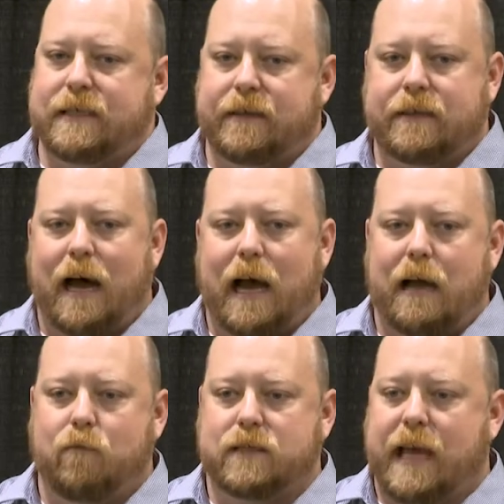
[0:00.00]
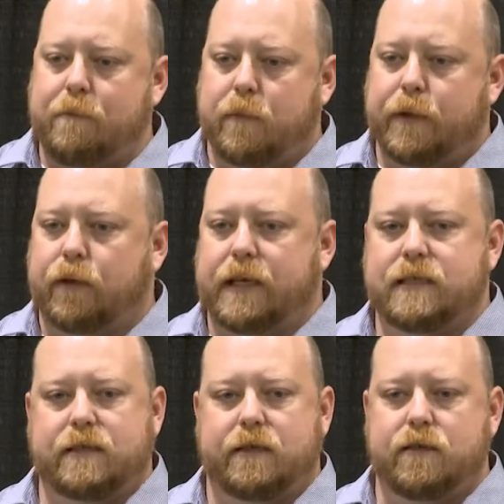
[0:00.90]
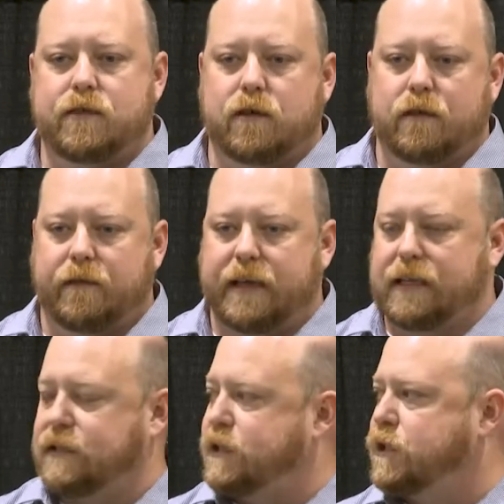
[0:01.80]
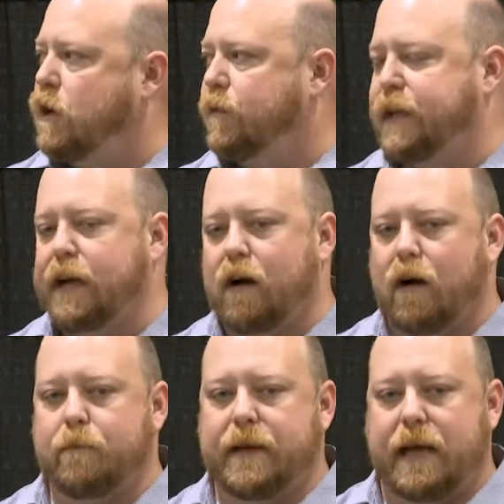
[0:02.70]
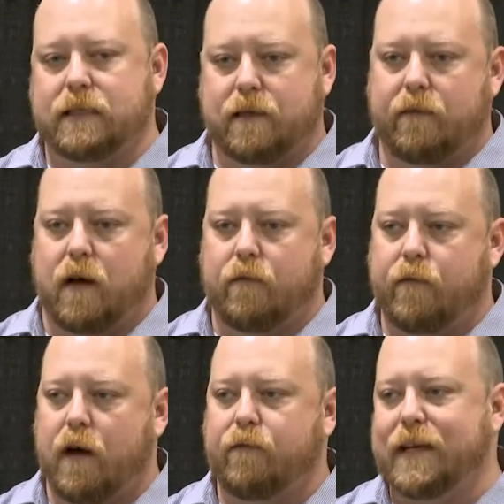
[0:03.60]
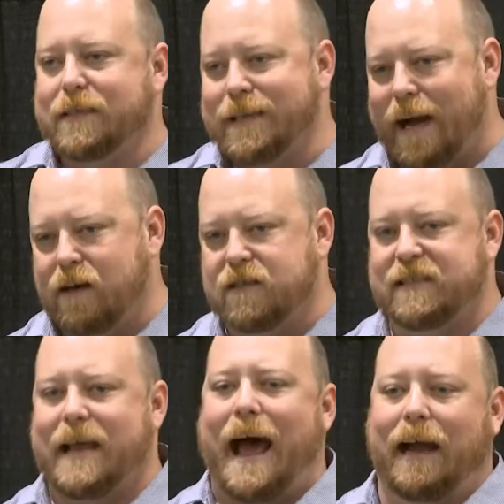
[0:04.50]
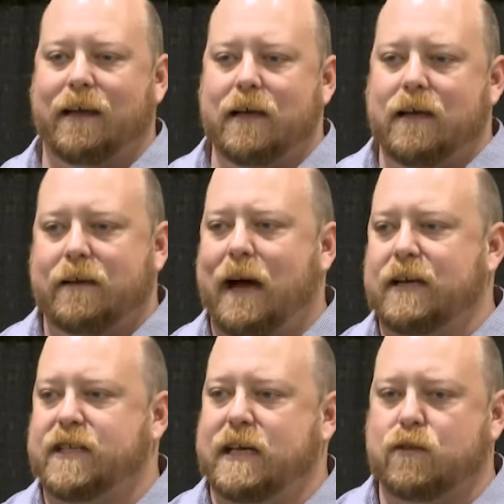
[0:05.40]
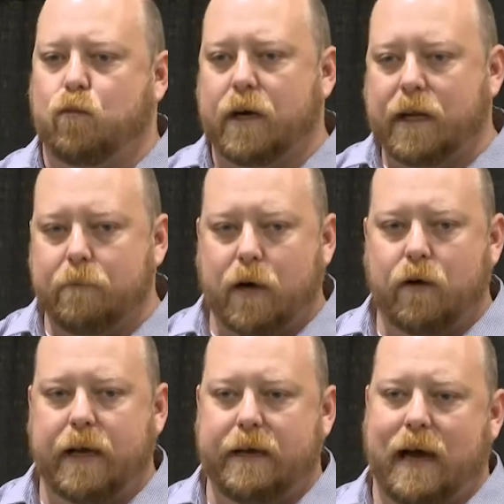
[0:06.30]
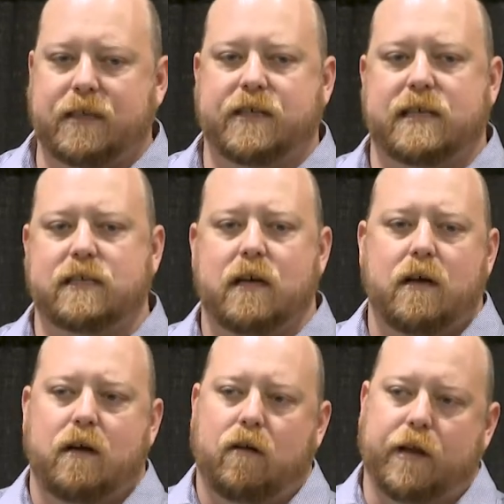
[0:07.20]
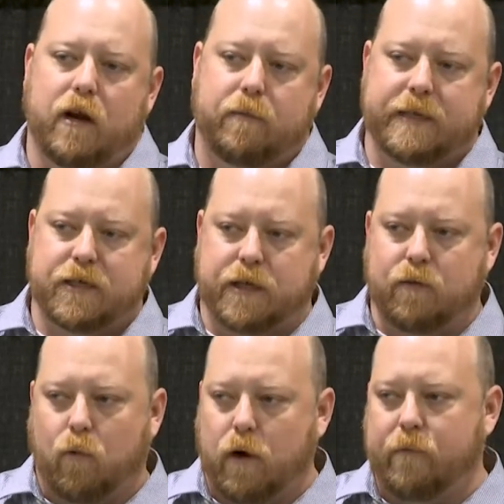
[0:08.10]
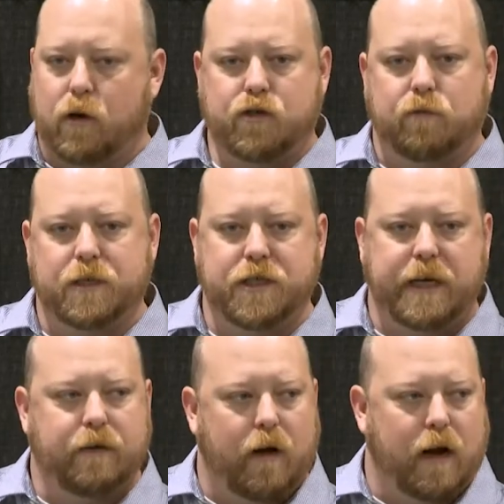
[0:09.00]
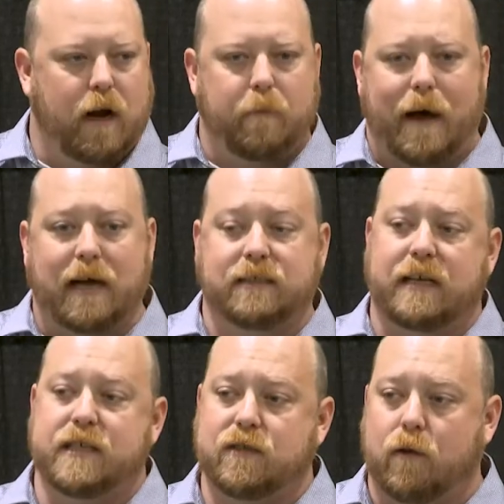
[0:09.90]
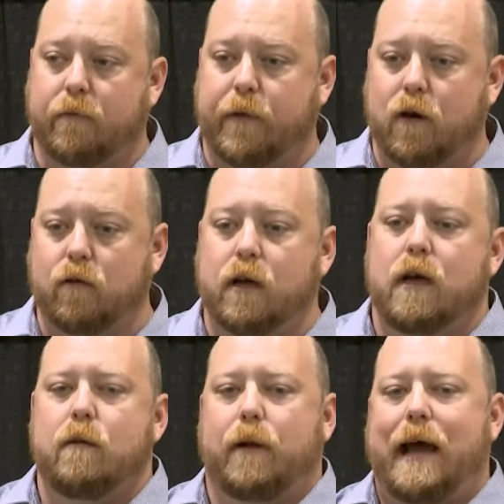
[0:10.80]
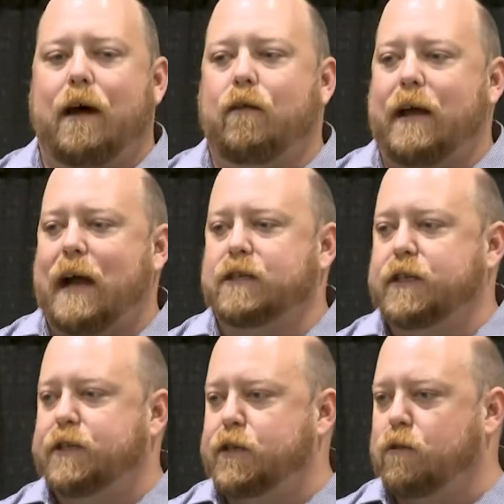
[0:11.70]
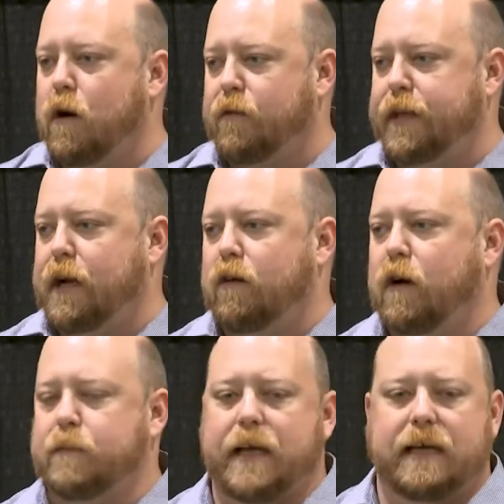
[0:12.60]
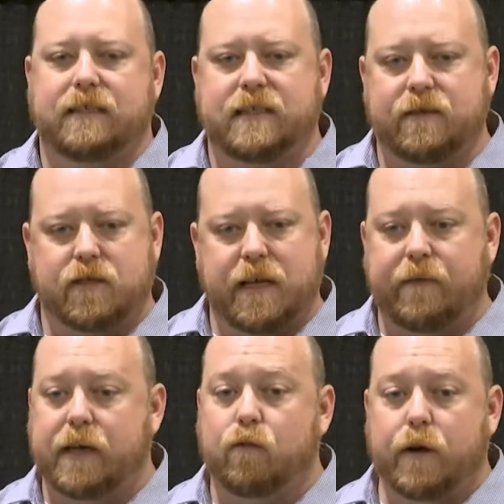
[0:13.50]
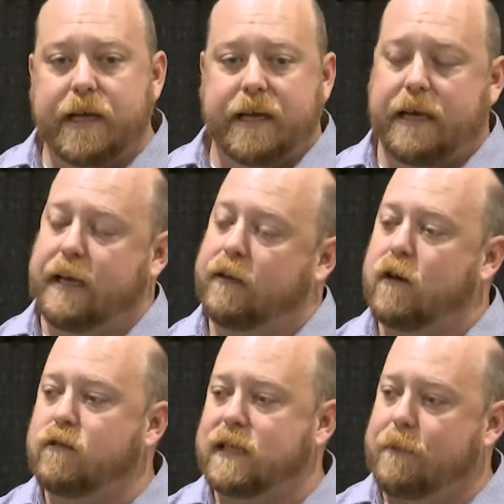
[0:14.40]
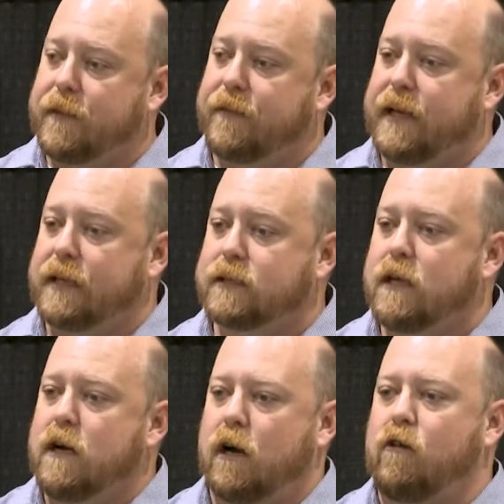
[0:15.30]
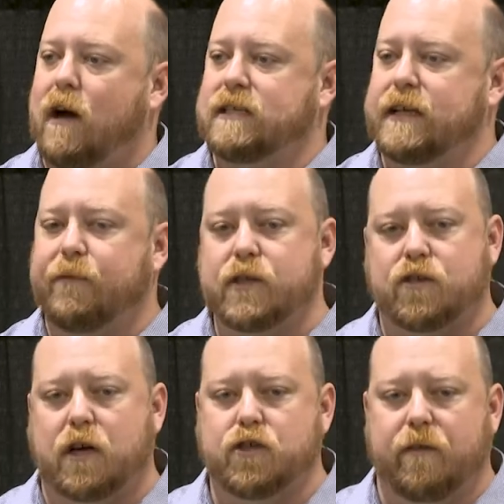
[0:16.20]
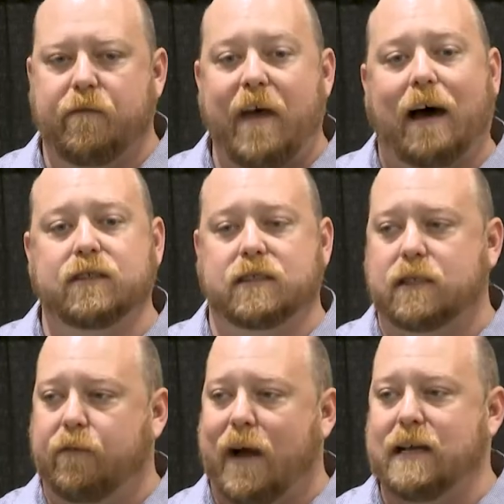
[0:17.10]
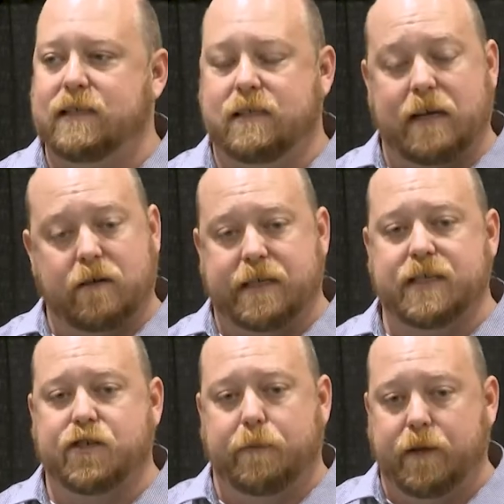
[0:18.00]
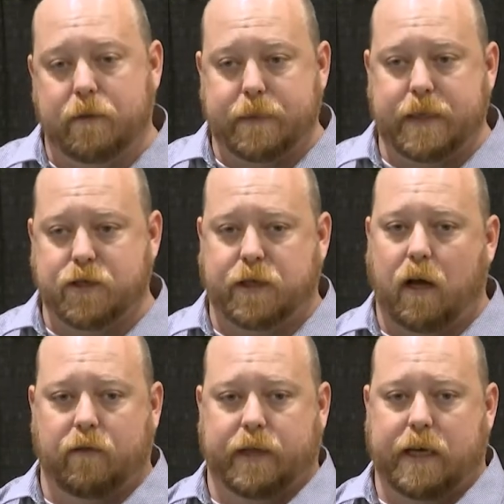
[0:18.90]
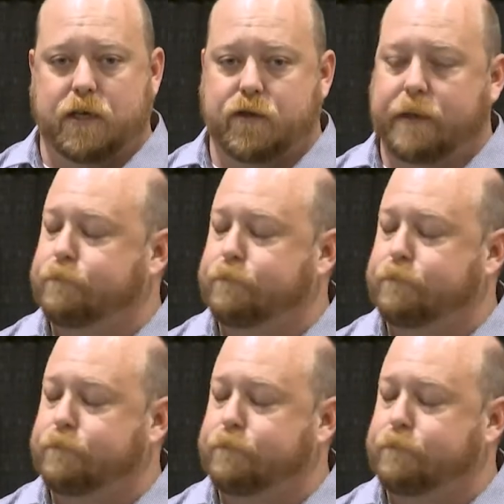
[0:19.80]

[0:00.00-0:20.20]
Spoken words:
at the time was capabilities to do certain things, such as over-the-air updates of the entire stack, not just one component, not just potentially one virtual machine running on a box, not just one phone, but how do I actually do over-the-air updates, certificate rekeying, those type of things across an infrastructure of thousands of devices that are distributed potentially all over the country.